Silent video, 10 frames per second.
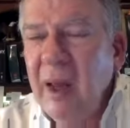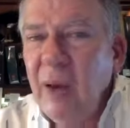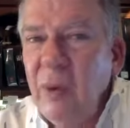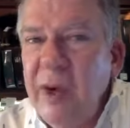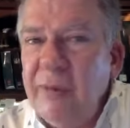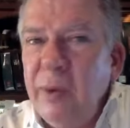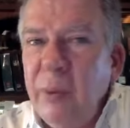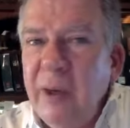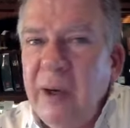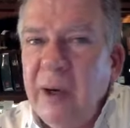Whenever
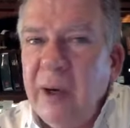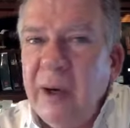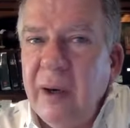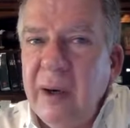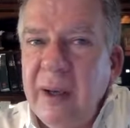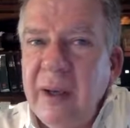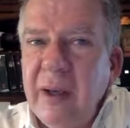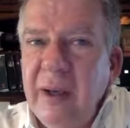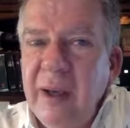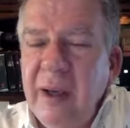we are
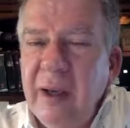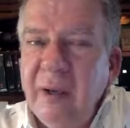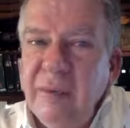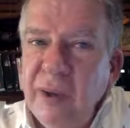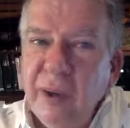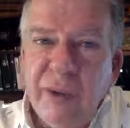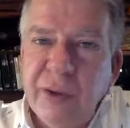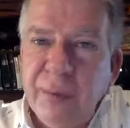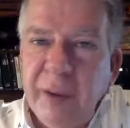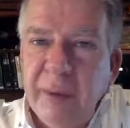in need of
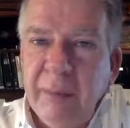nourishment,